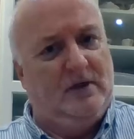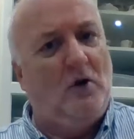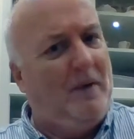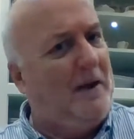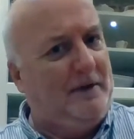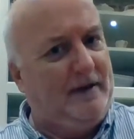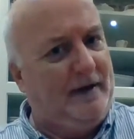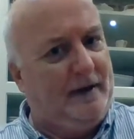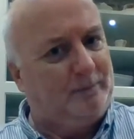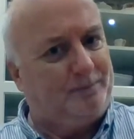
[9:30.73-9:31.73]
No baby
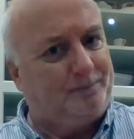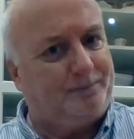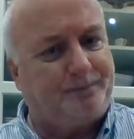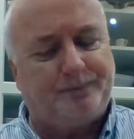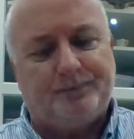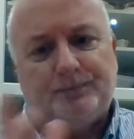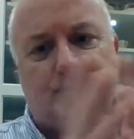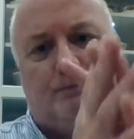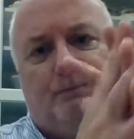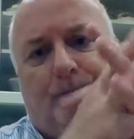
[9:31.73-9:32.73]
there.
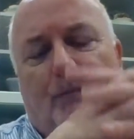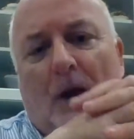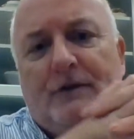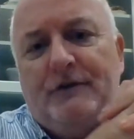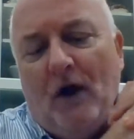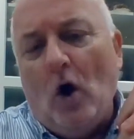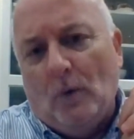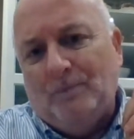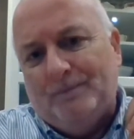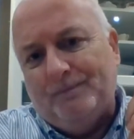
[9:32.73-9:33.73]

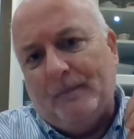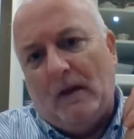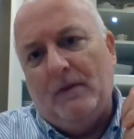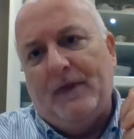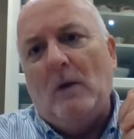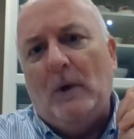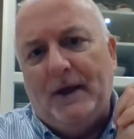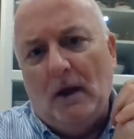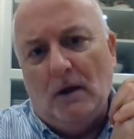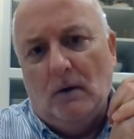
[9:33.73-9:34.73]
So there we
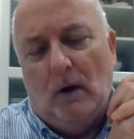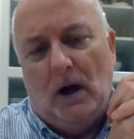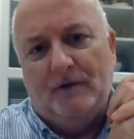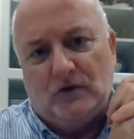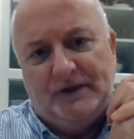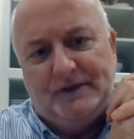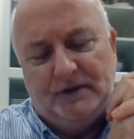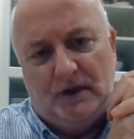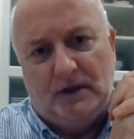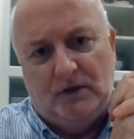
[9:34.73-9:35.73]
go. I've tried
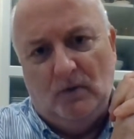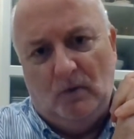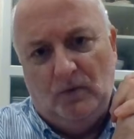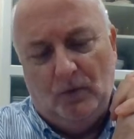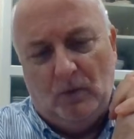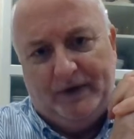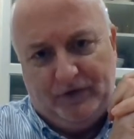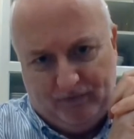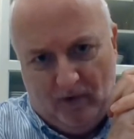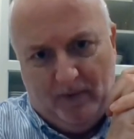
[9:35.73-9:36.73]
to take you all the way
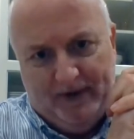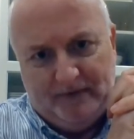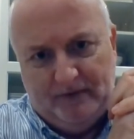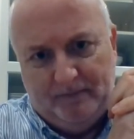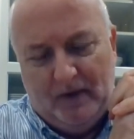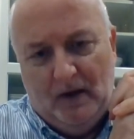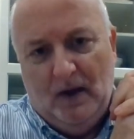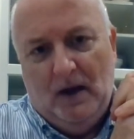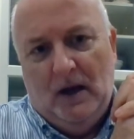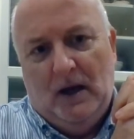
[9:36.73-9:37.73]
through it,
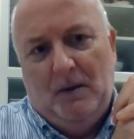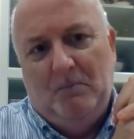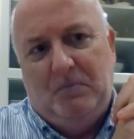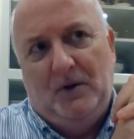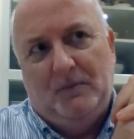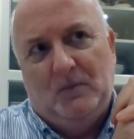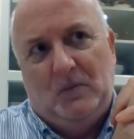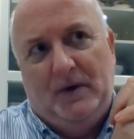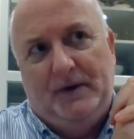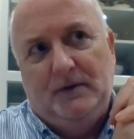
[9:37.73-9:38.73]
but
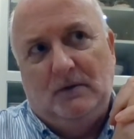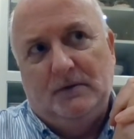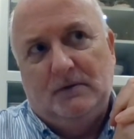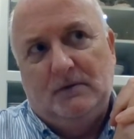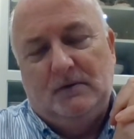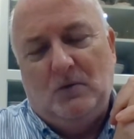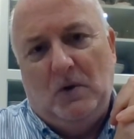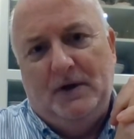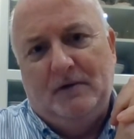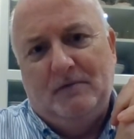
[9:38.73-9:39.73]
we're not
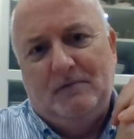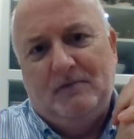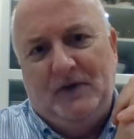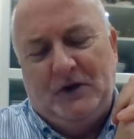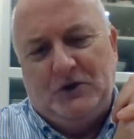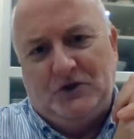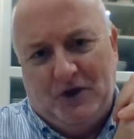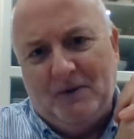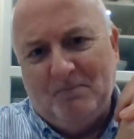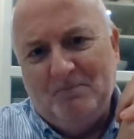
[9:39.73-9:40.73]
quite finished
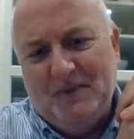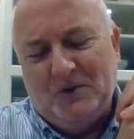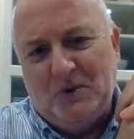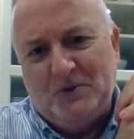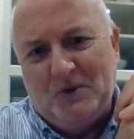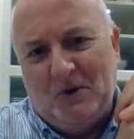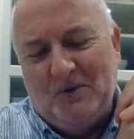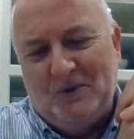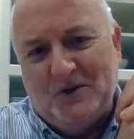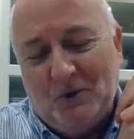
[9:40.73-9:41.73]
yet because
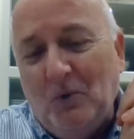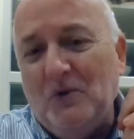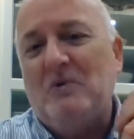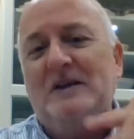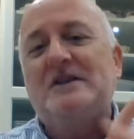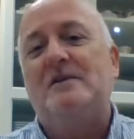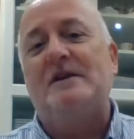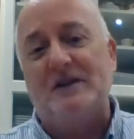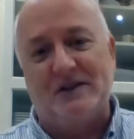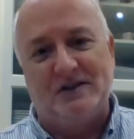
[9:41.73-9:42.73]
there's all the rest of
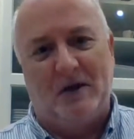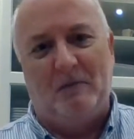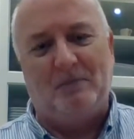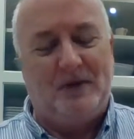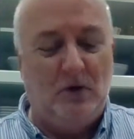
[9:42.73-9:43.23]
it, isn't there?